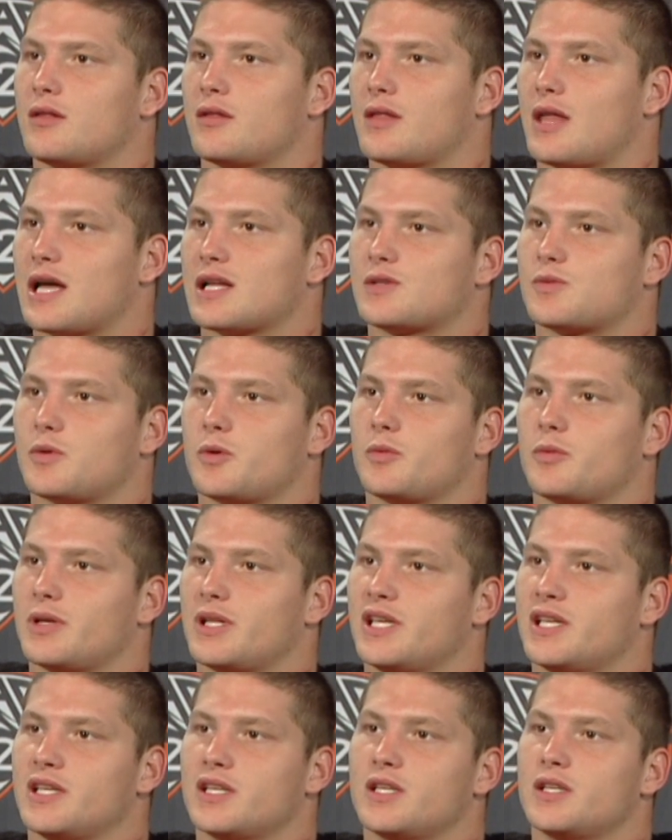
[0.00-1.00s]
that's what we
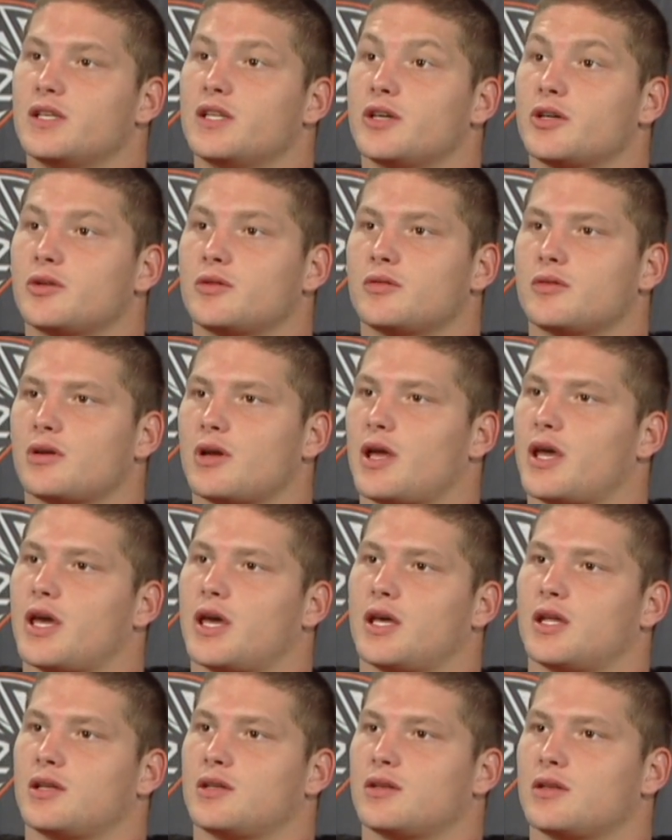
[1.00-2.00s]
need to do.
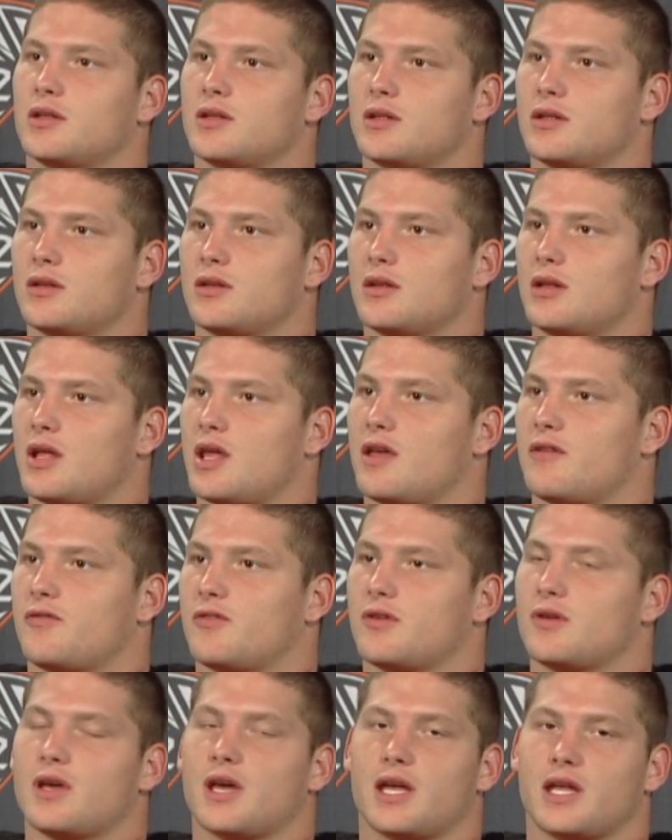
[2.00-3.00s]
And if
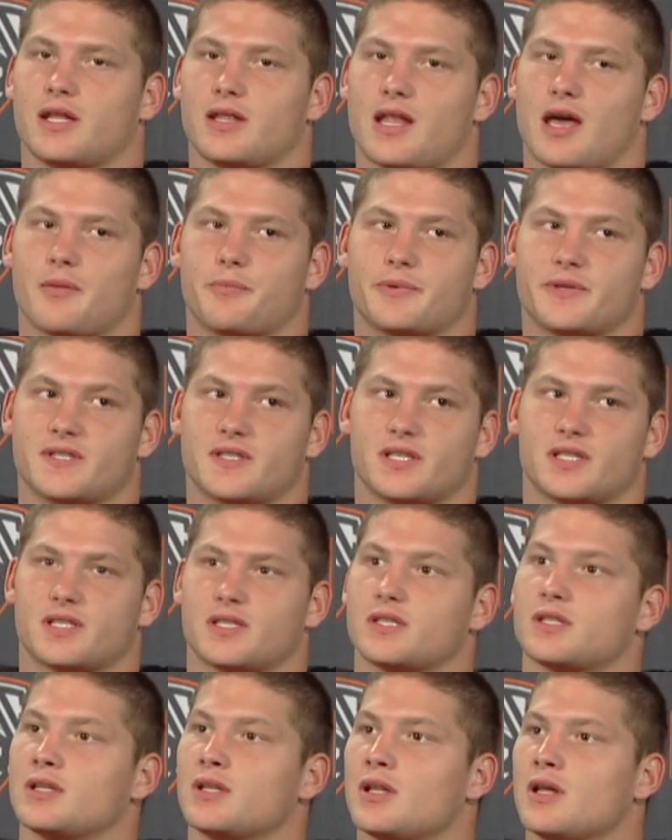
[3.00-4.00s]
you get in that
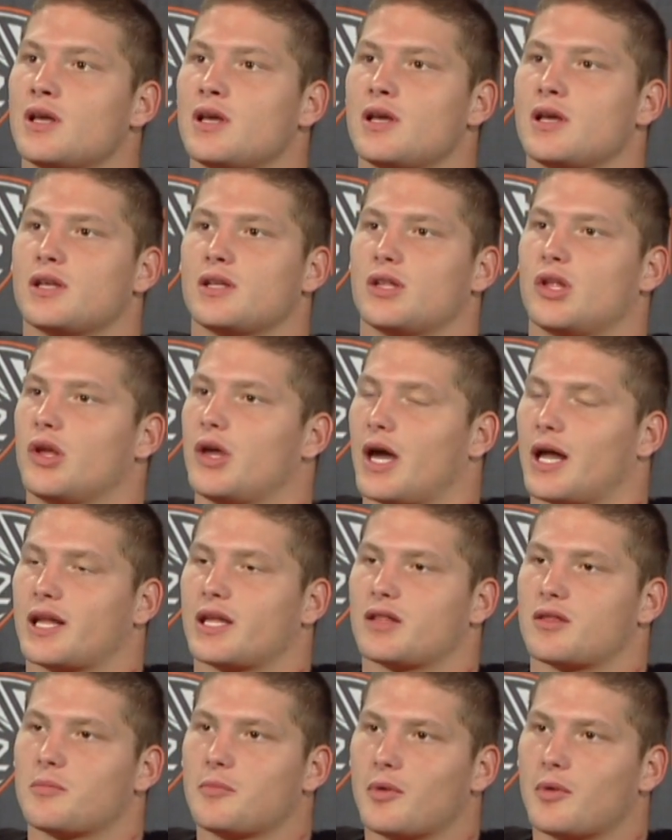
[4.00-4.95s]
position, you got to get the